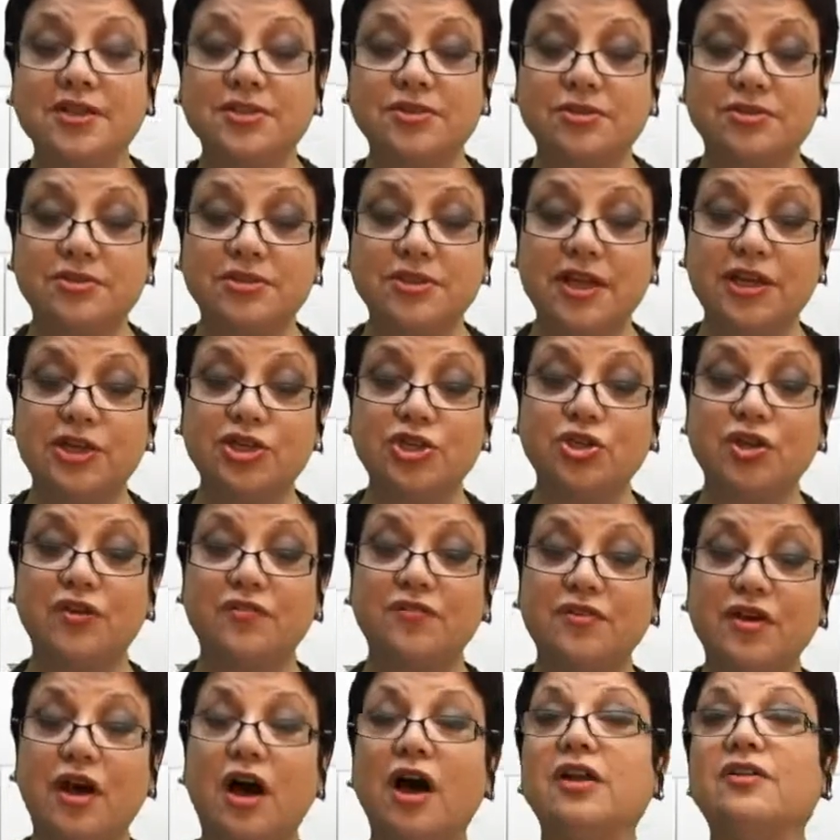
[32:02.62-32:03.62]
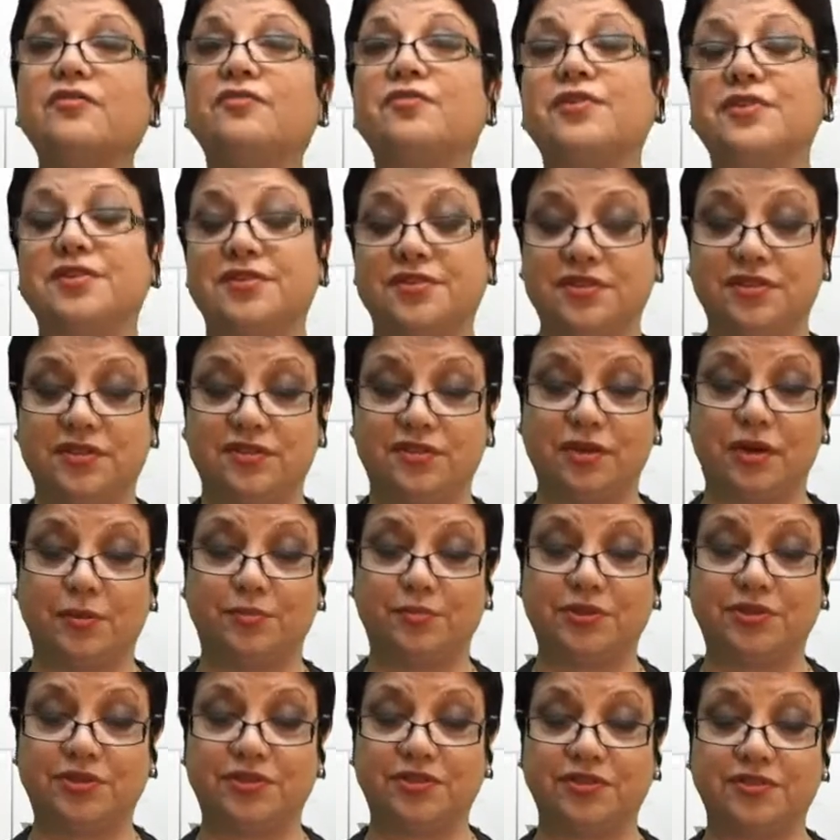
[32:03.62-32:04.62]
Association of Conference
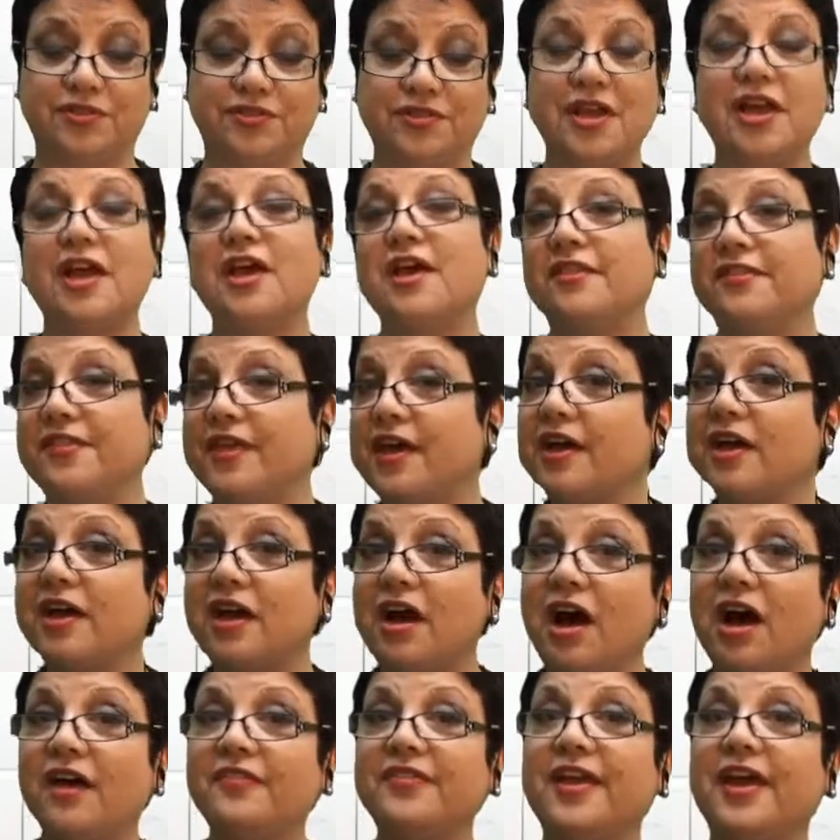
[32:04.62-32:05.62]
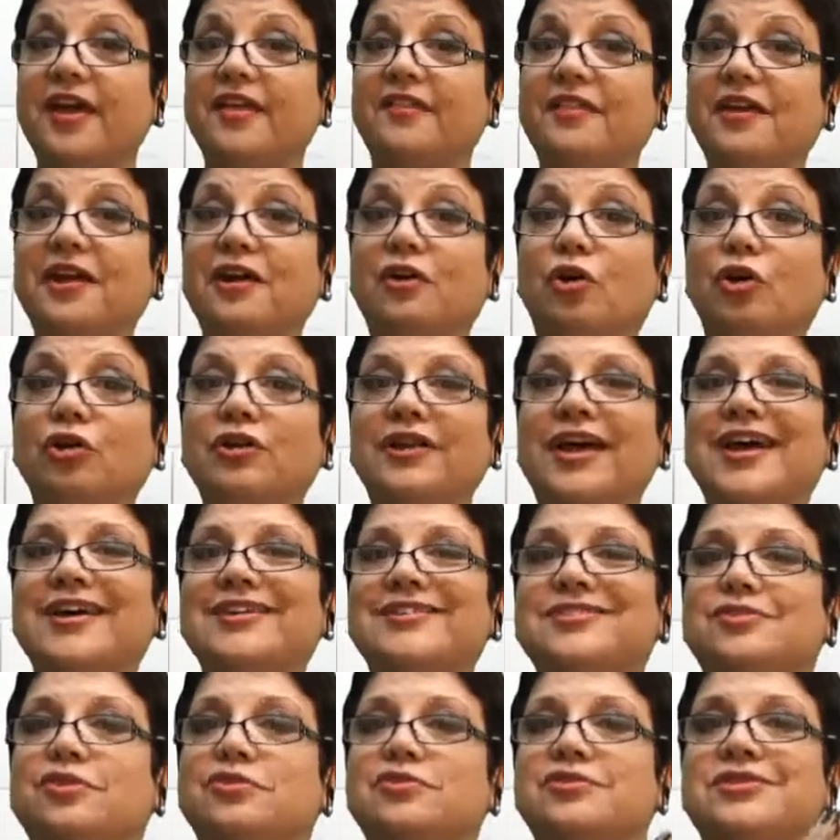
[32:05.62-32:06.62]
Interpreters. Thank God they're all
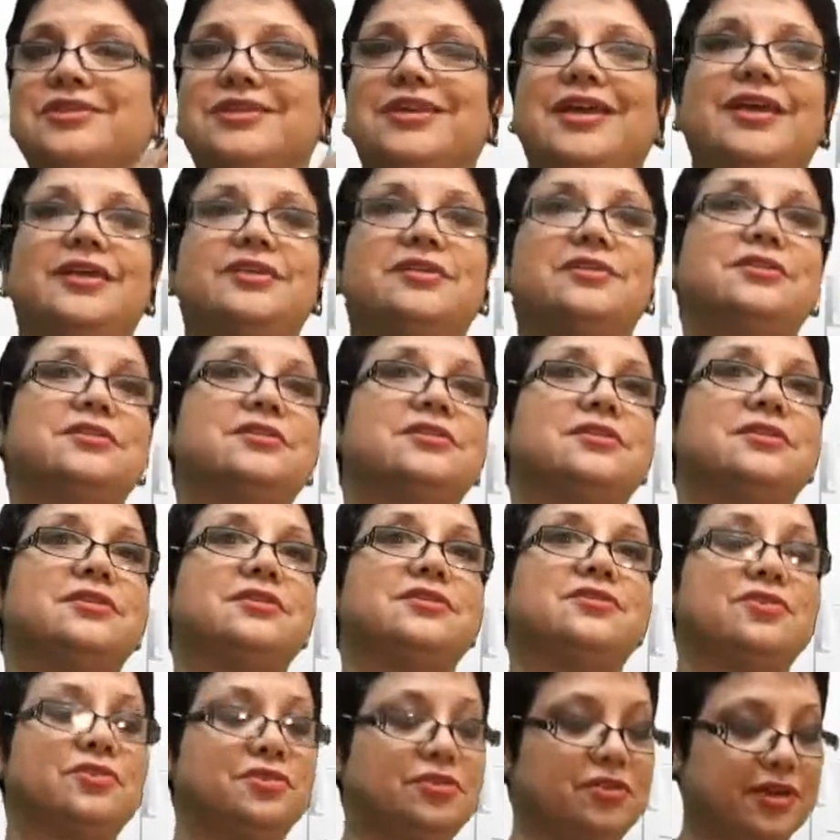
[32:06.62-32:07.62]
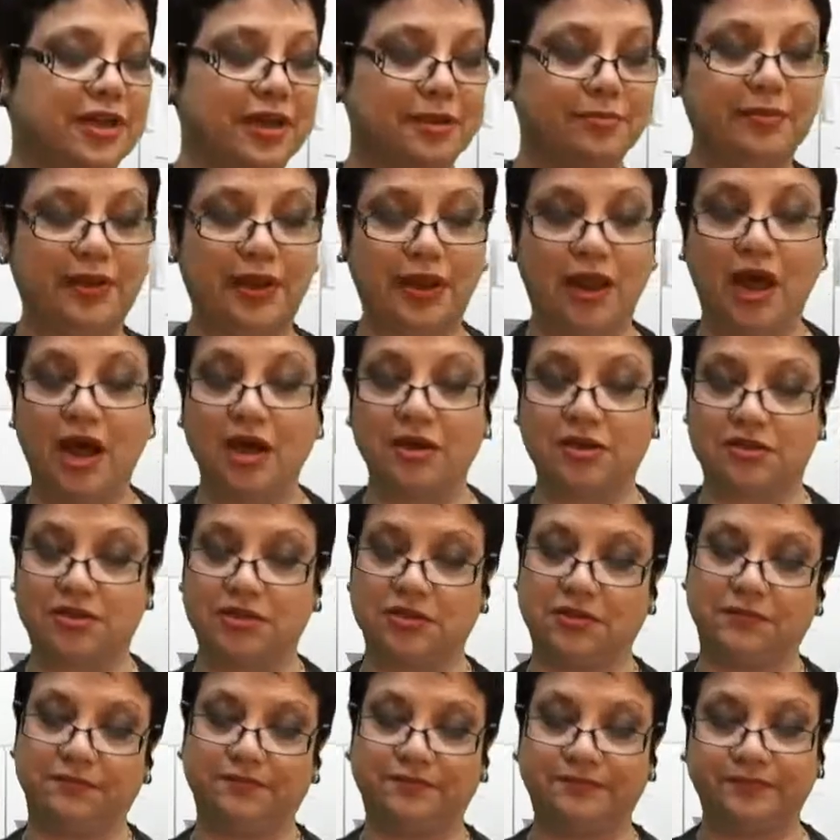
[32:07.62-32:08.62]
associated, so you can belong
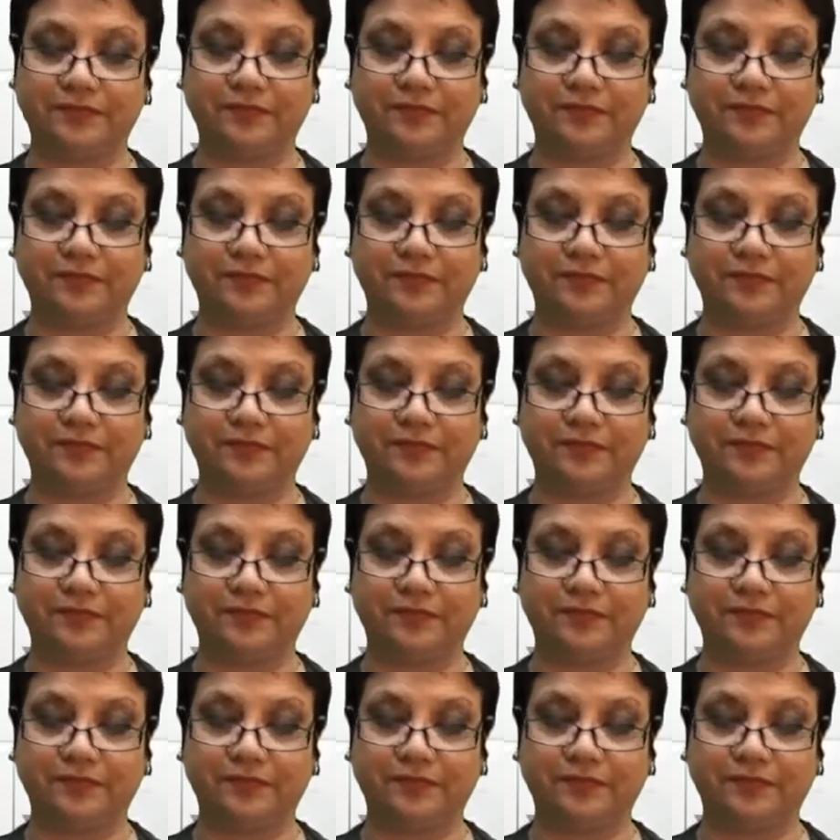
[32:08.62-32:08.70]
to.